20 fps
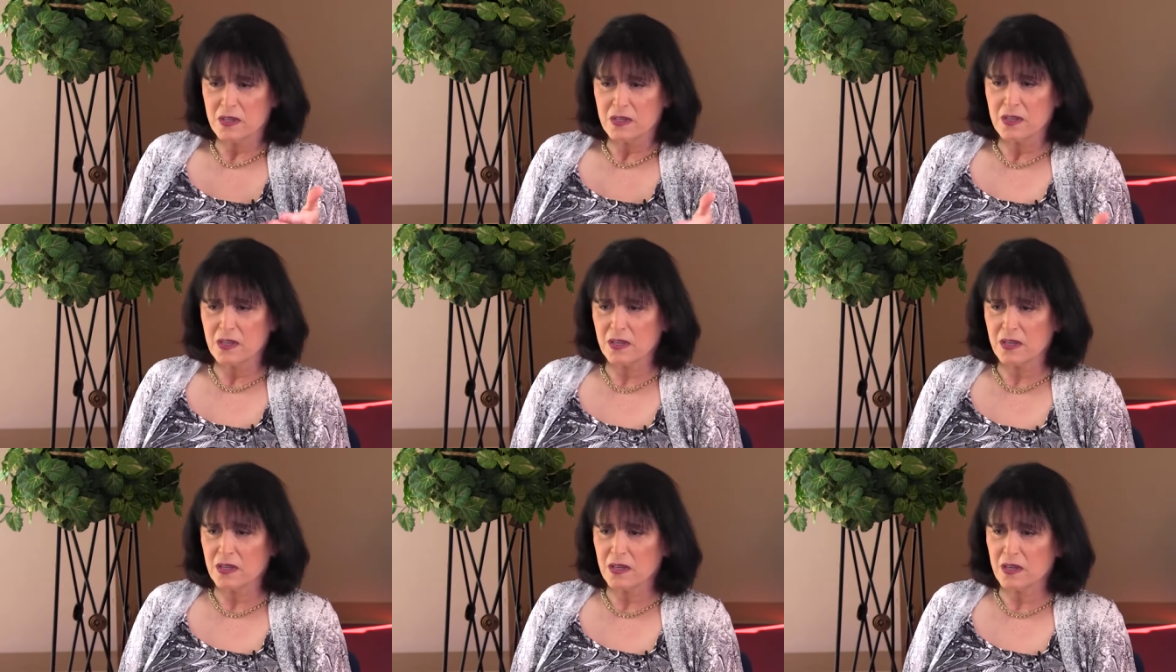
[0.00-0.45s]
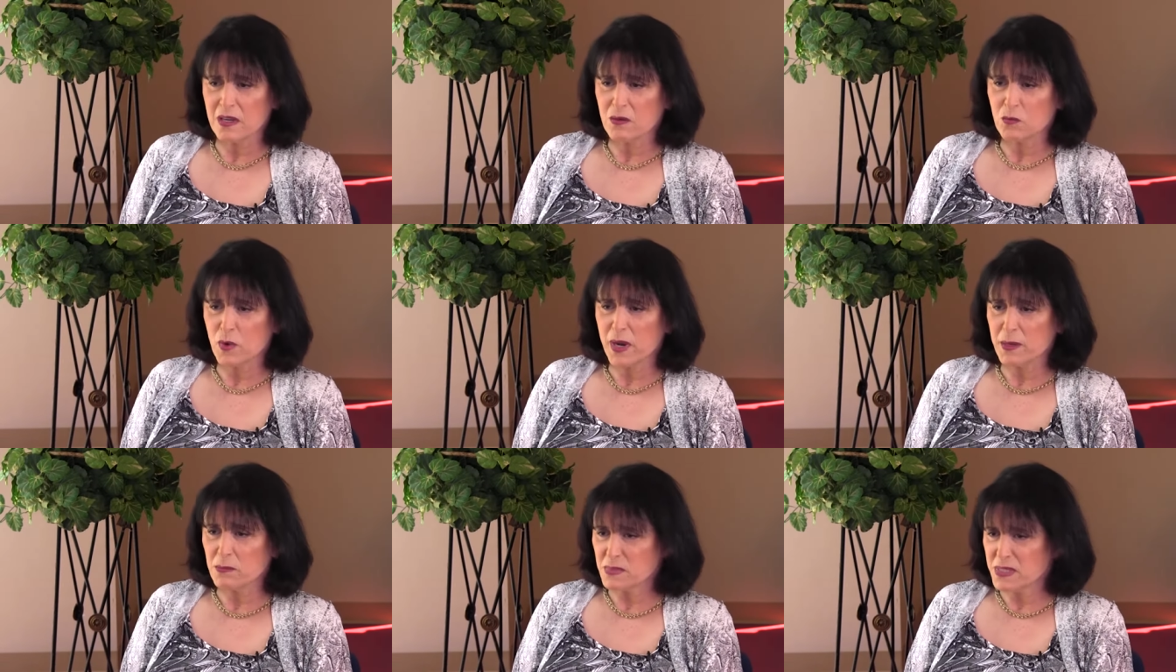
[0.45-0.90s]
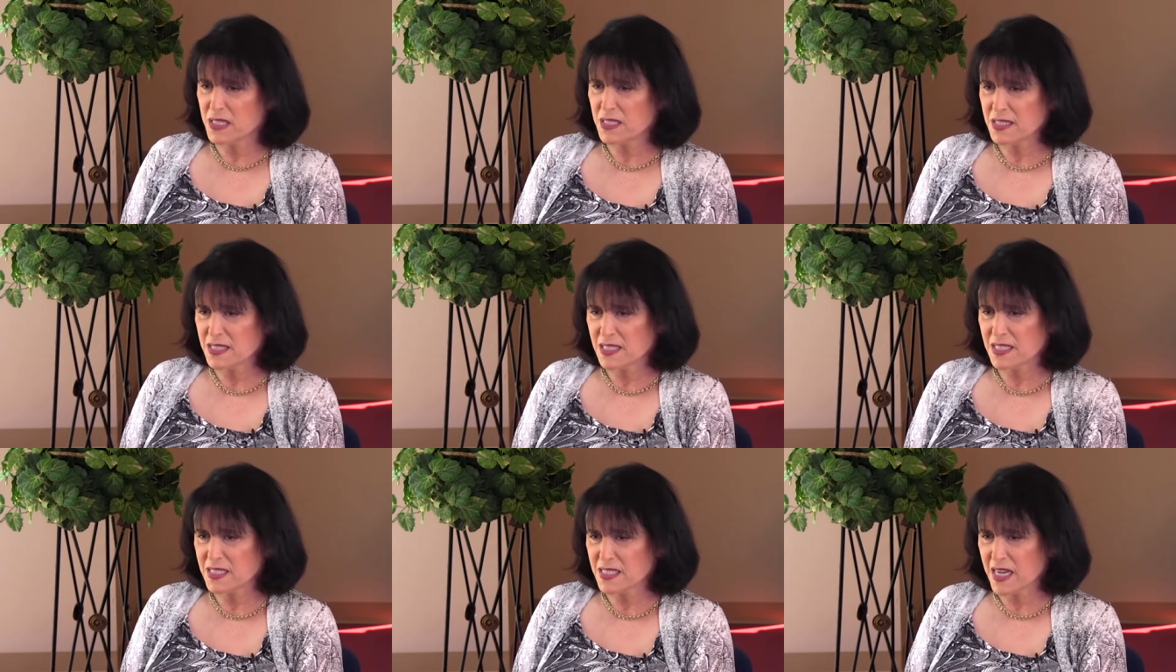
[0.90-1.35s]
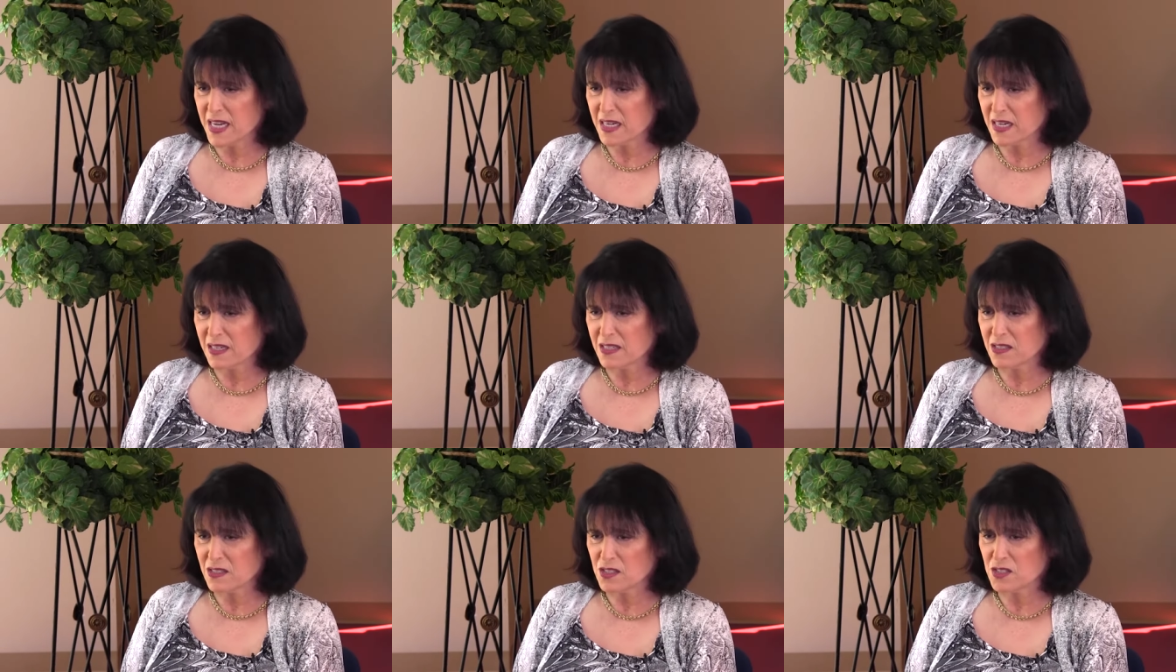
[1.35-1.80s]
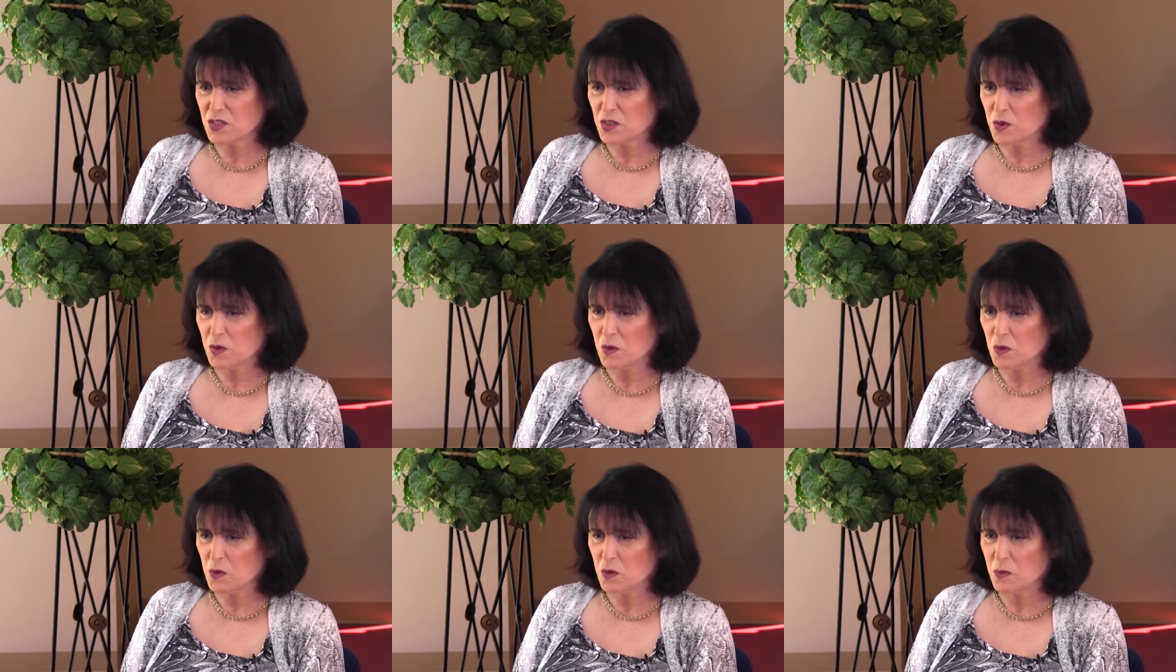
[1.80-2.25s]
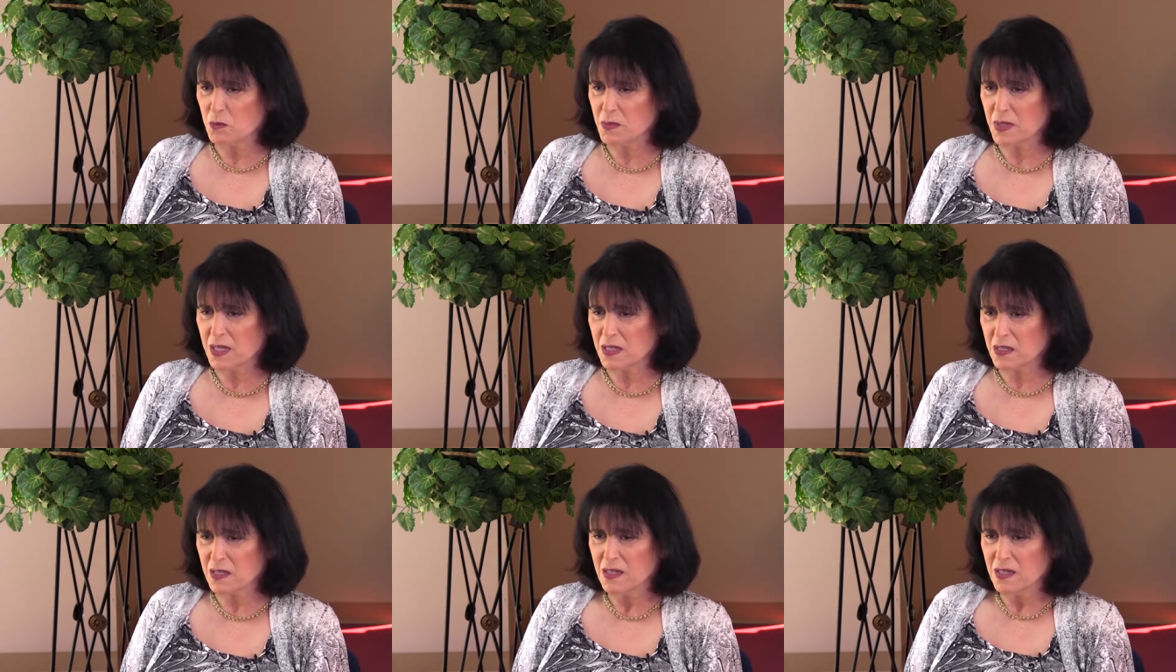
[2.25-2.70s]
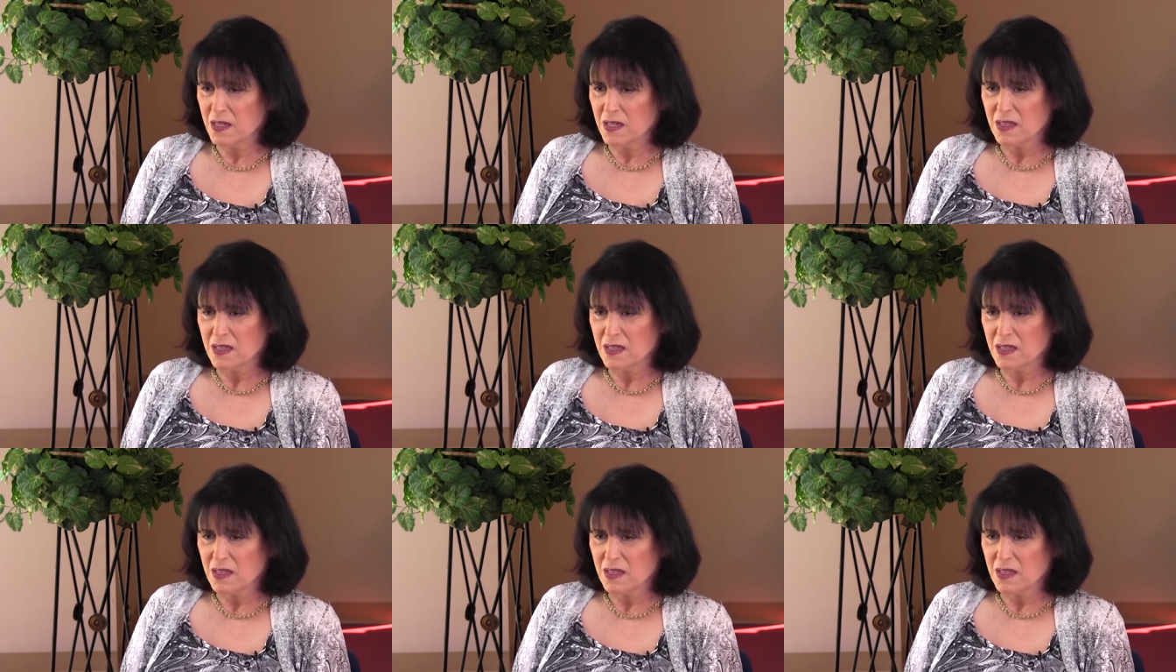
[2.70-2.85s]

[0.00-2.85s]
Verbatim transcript: the uh, Ramses II's tomb that